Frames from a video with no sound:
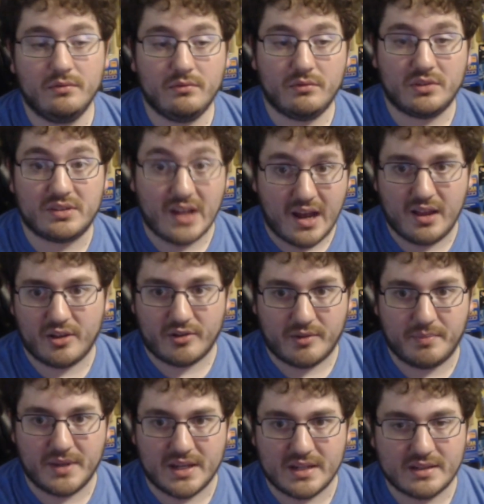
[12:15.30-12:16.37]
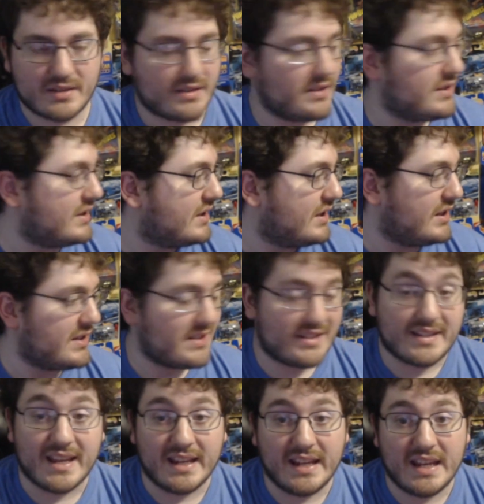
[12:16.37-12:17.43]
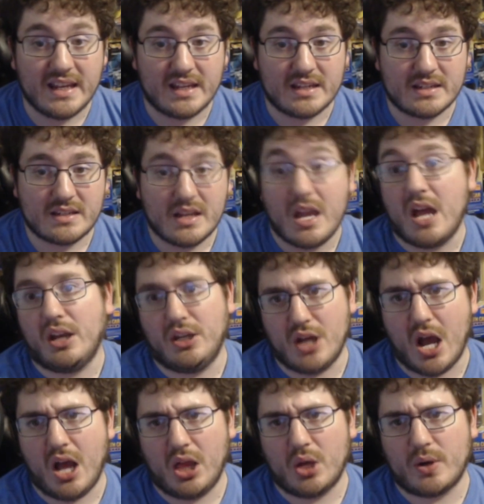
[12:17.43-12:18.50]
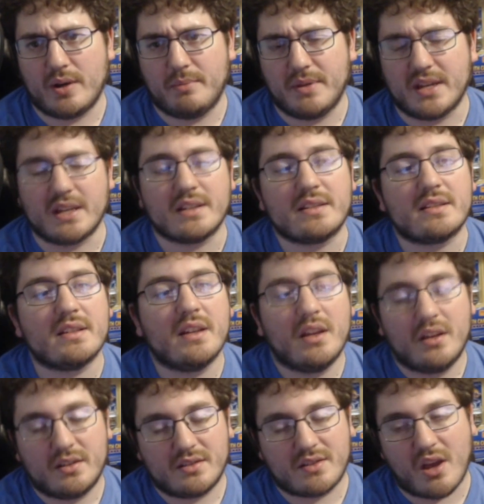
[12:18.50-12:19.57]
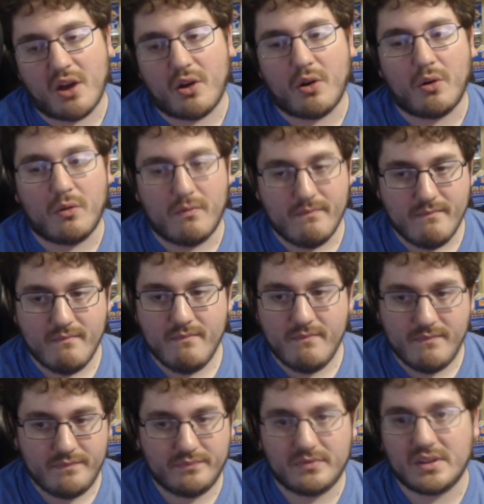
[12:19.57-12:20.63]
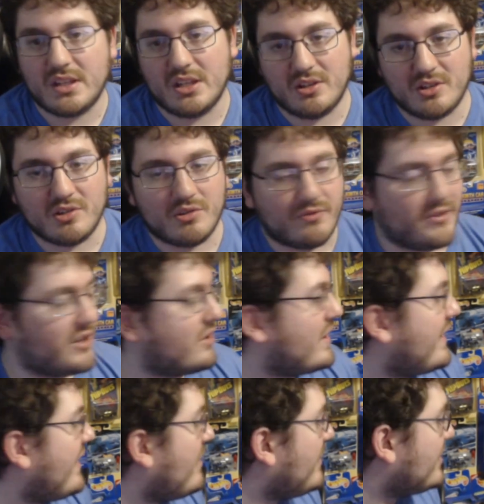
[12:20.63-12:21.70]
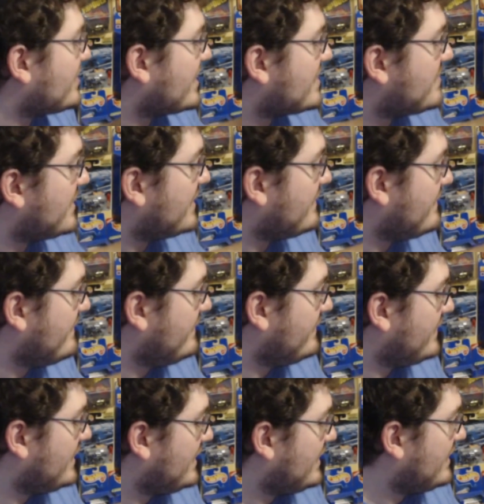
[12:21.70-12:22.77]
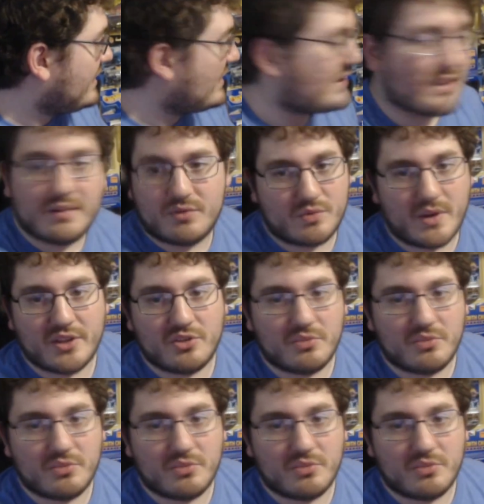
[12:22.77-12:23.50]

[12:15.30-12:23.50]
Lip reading: $1 a piece, CDs, $1 a piece. So you figure out how much I spent, because it was way too